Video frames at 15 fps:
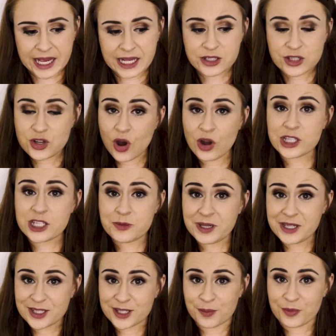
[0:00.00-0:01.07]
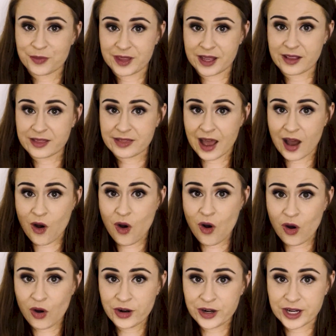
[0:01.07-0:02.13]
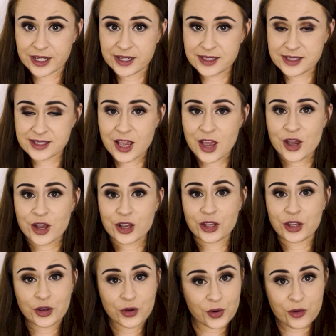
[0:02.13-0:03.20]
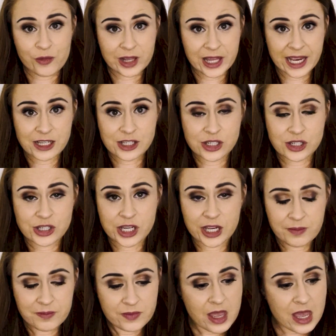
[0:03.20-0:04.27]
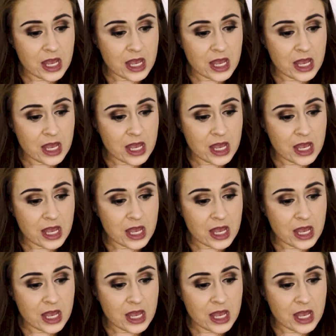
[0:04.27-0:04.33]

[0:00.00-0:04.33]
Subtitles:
It's got to be something that honours your relationship,